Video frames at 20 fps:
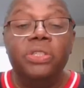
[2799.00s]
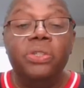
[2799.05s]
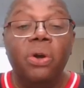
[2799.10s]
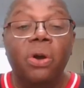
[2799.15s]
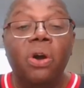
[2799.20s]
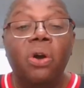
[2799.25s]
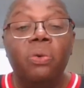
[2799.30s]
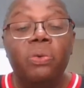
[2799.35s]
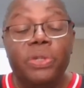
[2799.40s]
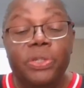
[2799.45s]

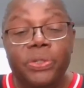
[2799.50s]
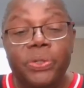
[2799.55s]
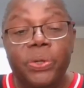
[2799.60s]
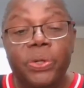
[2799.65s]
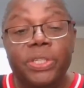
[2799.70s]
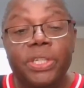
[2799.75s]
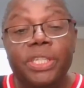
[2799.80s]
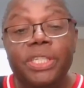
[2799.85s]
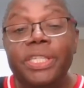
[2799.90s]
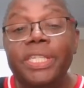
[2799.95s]
all
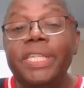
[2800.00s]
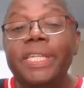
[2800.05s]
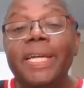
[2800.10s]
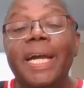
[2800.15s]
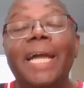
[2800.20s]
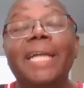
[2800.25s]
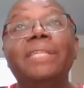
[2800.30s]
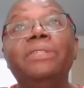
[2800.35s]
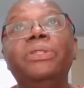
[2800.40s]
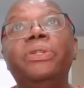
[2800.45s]
research. It did
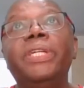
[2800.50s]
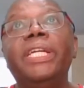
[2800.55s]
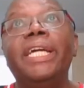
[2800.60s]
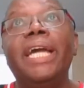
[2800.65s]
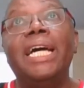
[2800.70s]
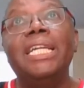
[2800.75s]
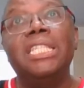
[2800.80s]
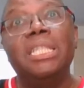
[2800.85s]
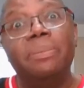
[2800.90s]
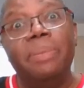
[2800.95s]
not. You know, they
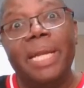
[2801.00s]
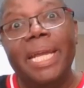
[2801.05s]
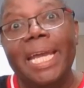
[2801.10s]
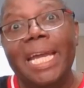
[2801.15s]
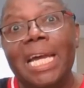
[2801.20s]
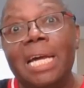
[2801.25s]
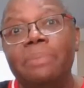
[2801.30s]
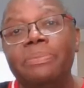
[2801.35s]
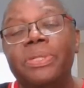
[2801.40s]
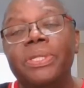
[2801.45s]
got some
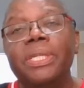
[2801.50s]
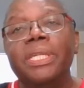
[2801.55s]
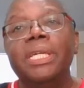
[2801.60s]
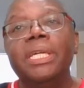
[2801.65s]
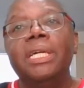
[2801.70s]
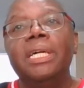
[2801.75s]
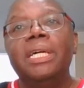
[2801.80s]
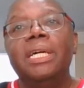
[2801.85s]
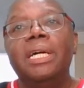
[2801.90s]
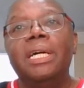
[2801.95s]
labs,
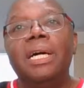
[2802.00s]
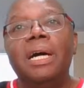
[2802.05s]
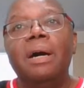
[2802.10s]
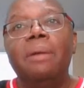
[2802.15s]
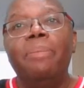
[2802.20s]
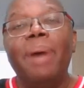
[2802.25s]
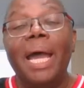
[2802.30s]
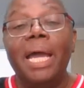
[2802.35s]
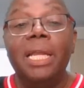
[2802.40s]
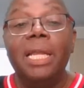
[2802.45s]

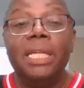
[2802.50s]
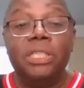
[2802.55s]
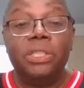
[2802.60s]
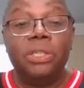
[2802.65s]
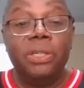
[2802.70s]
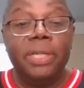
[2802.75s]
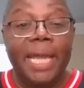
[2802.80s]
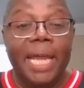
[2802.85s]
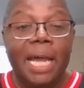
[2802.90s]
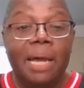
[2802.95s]

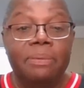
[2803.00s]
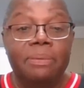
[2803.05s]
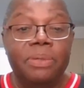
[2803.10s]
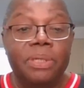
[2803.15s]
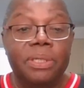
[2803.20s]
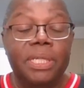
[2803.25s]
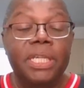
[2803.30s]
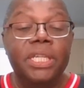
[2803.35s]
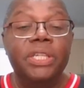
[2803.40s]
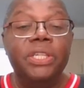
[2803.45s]
biological labs
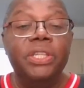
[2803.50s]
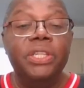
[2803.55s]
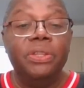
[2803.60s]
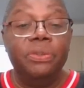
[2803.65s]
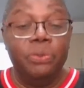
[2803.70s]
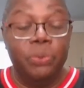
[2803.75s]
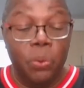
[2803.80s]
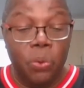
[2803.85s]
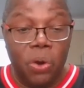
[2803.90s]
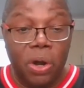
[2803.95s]
in
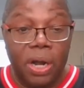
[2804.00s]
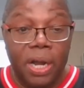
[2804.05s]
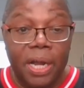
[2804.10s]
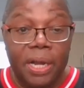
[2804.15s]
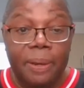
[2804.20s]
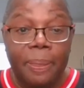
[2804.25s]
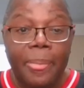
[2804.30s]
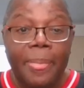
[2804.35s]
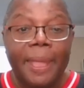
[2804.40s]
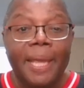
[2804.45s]

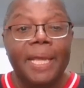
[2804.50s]
Wuhan.